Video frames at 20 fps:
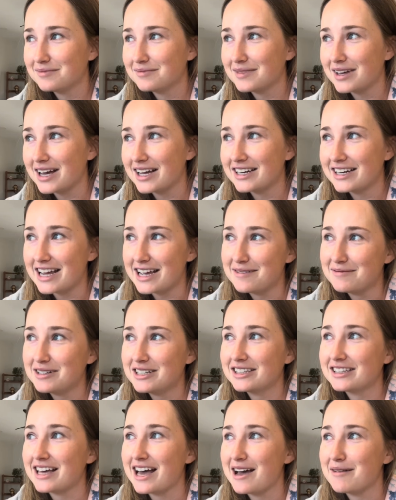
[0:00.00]
I named
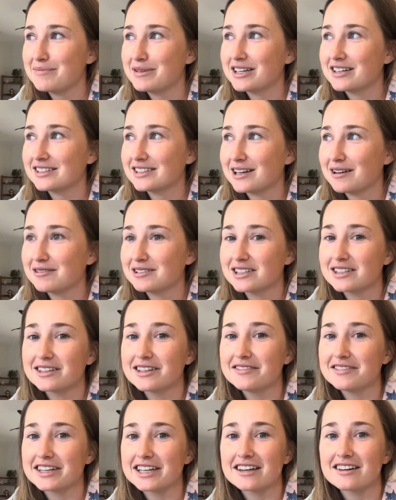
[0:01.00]
it that because I was
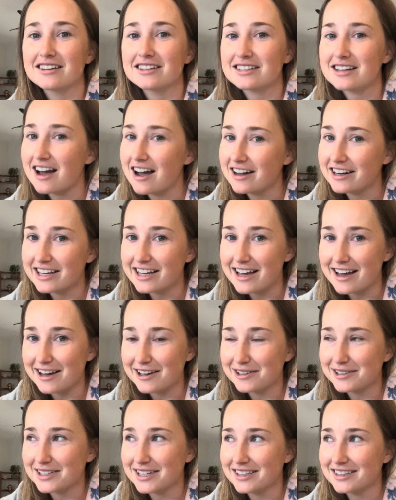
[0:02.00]
living in a tiny
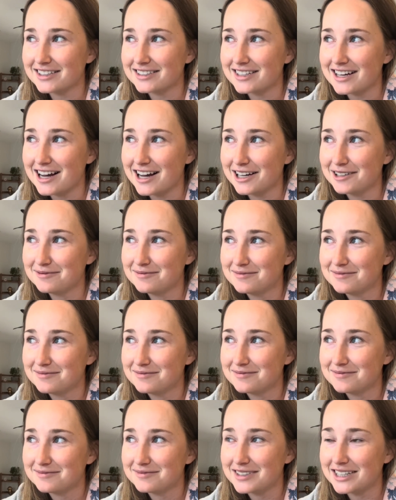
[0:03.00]
house at the time,
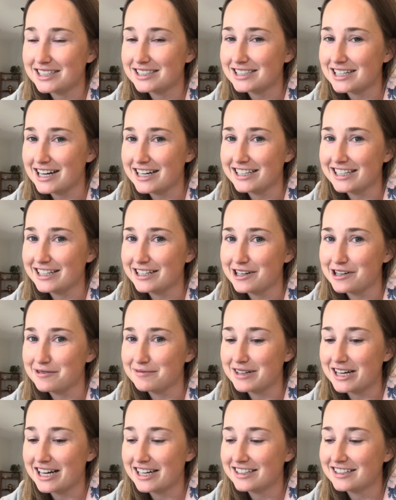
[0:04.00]
A Tiny
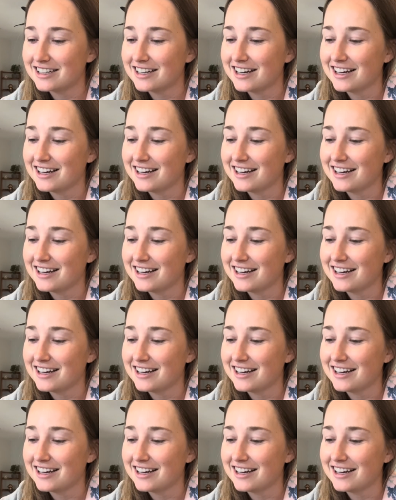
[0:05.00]
Nomad.